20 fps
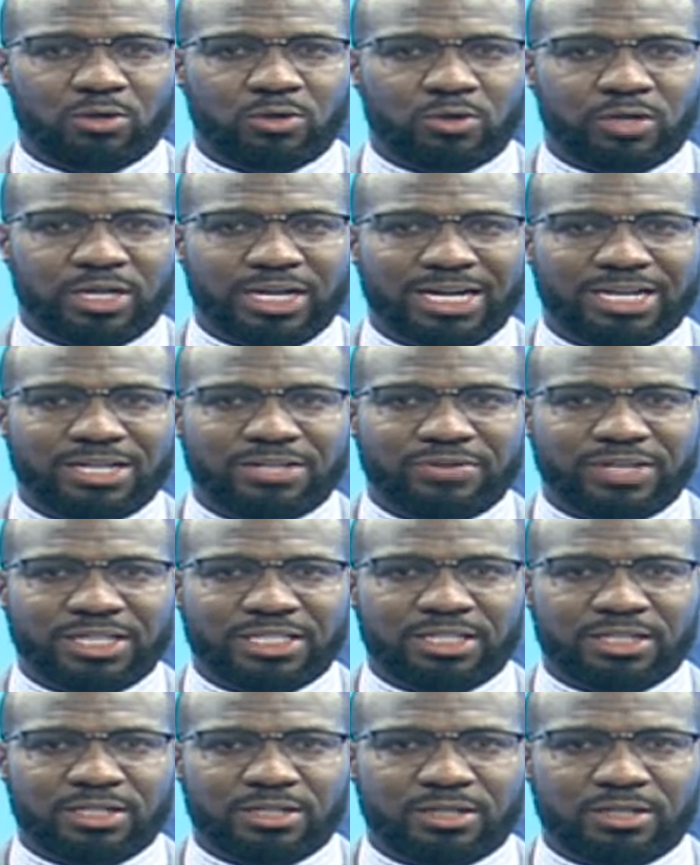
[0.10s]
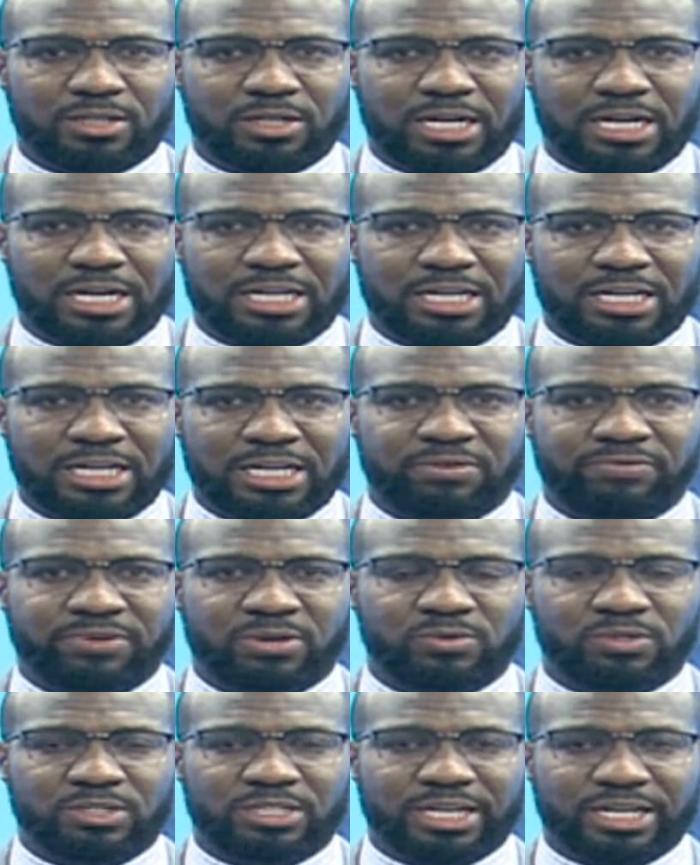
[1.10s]
hairdresser has been
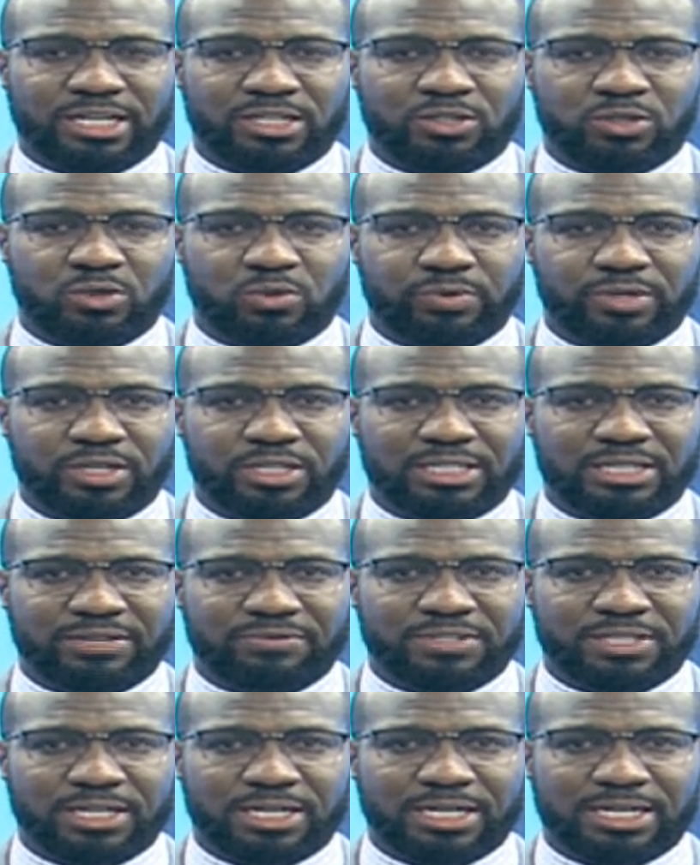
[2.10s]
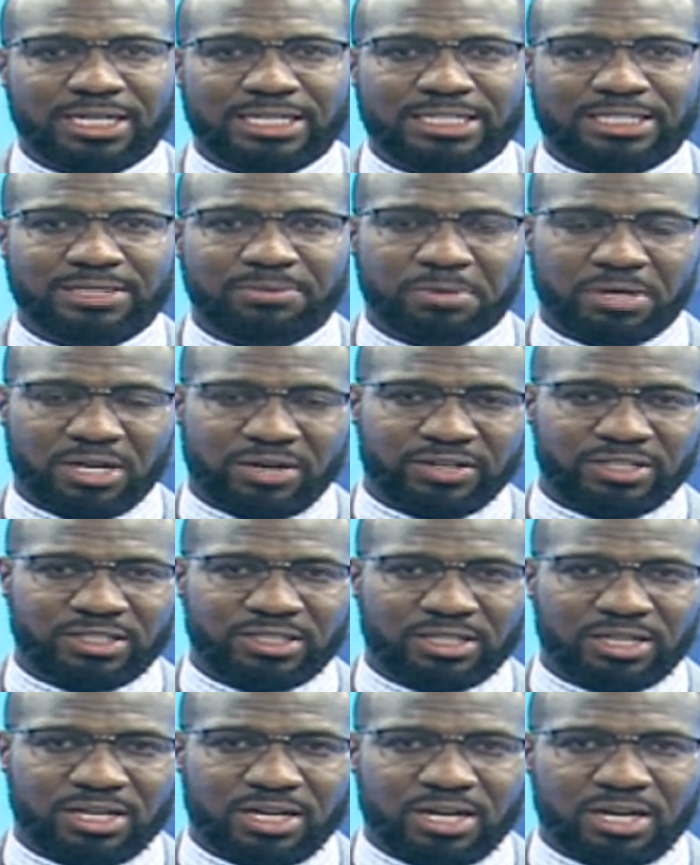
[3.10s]
found dead 2 weeks after her
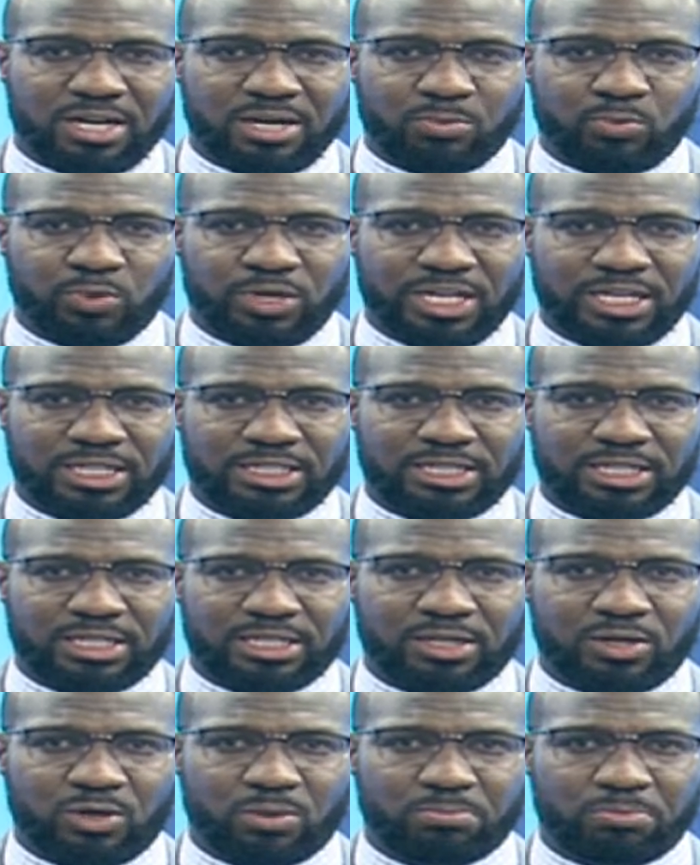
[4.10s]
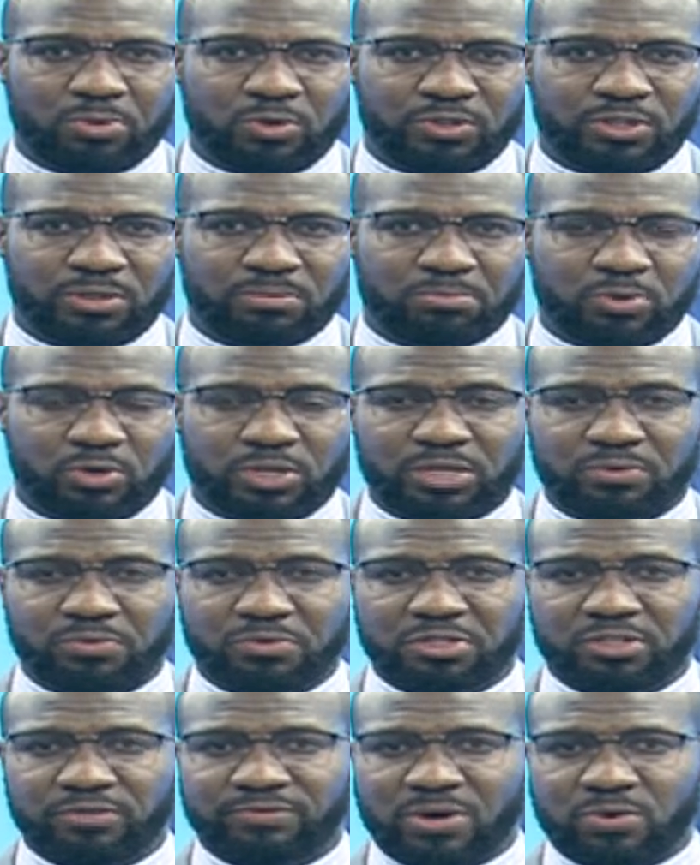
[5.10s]
disappearance. Mwende's decomposing body
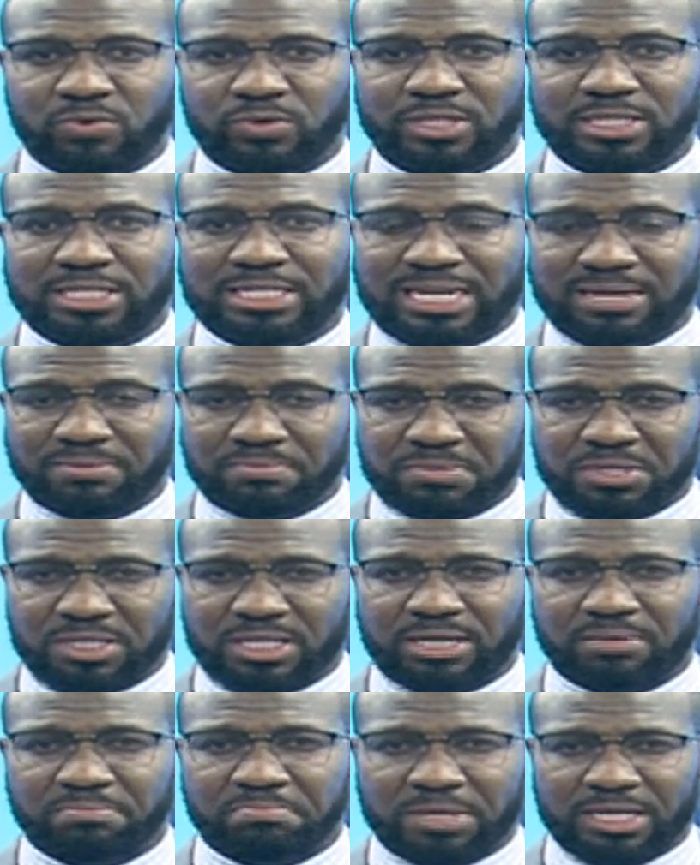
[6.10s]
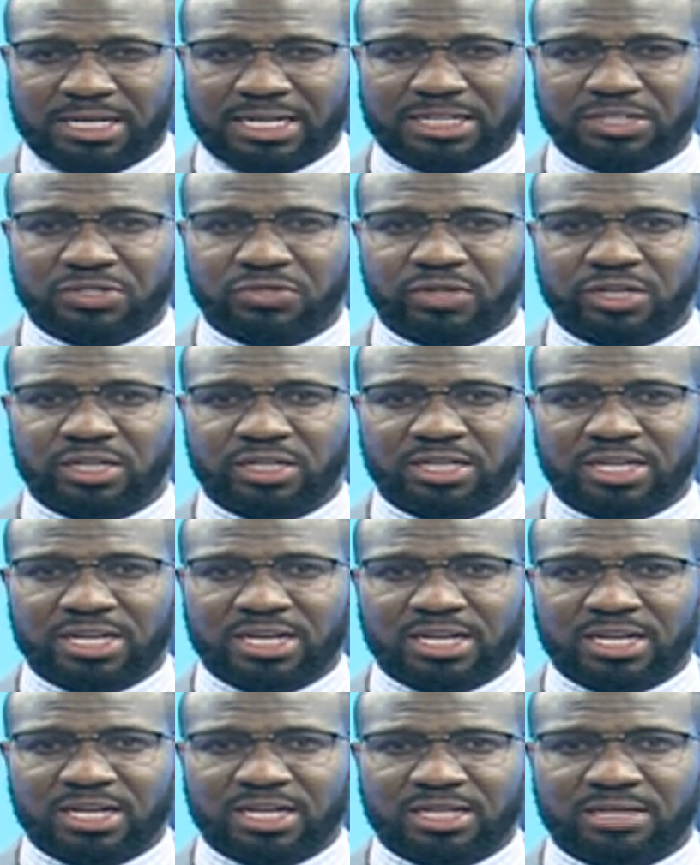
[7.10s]
was found dumped in a pit latrine
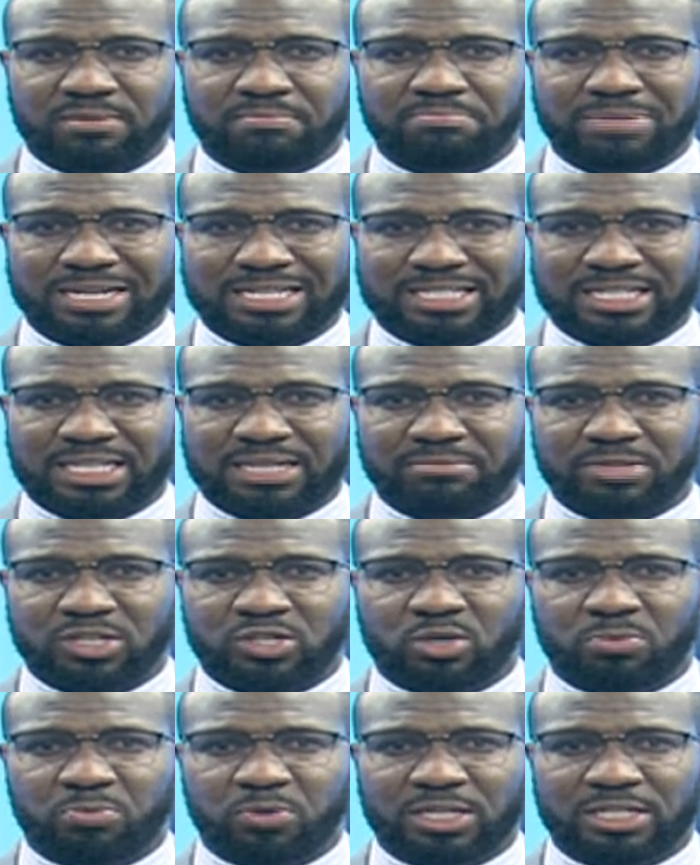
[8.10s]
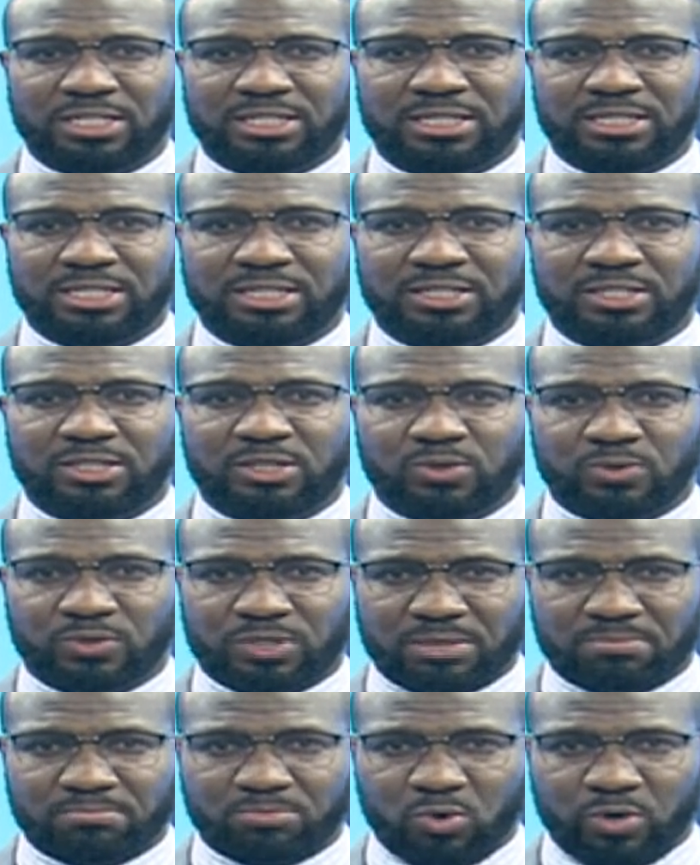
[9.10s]
in the bustling metropolis this
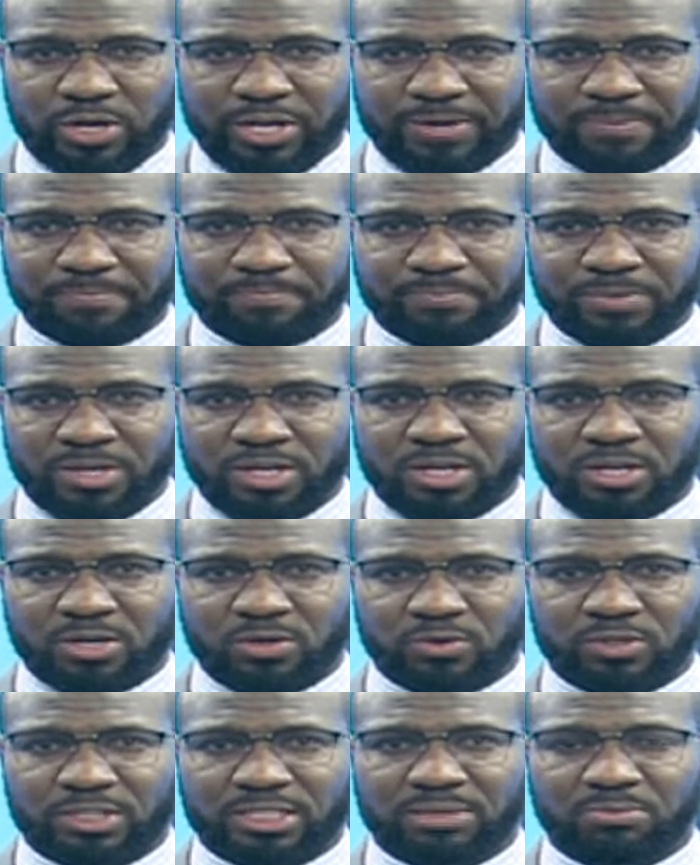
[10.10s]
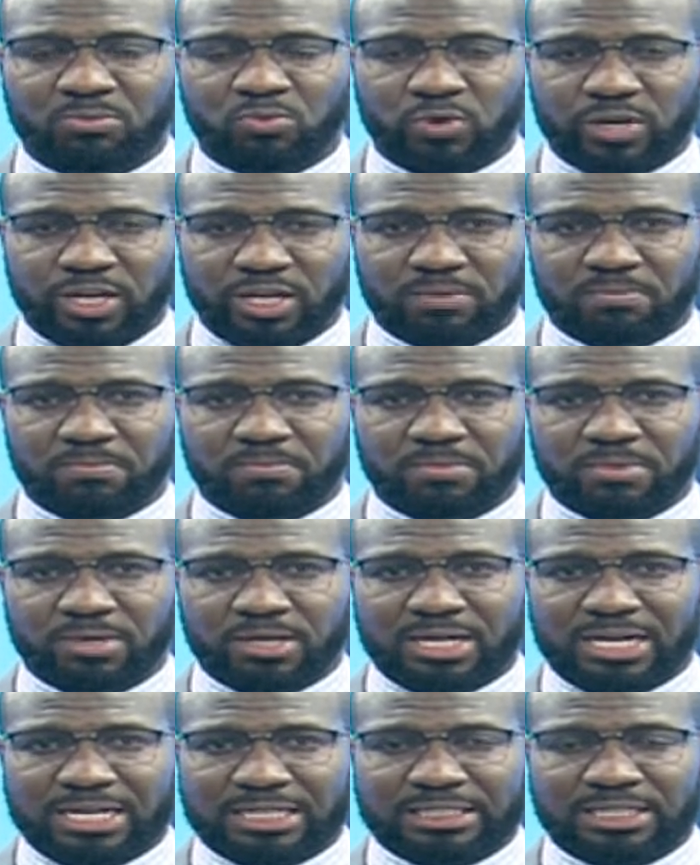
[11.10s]
Tuesday morning. Ruth Samwei
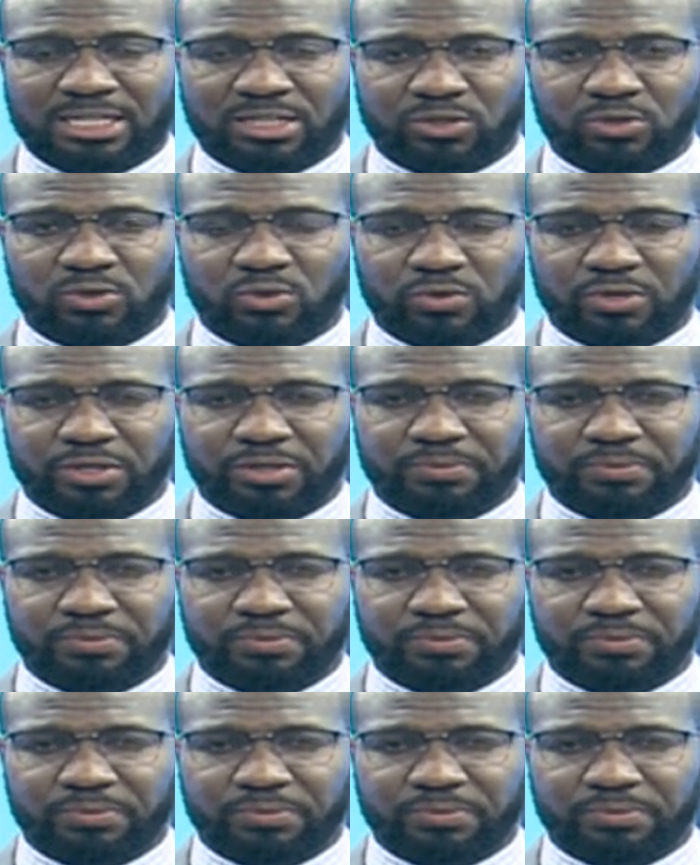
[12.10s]
has that story.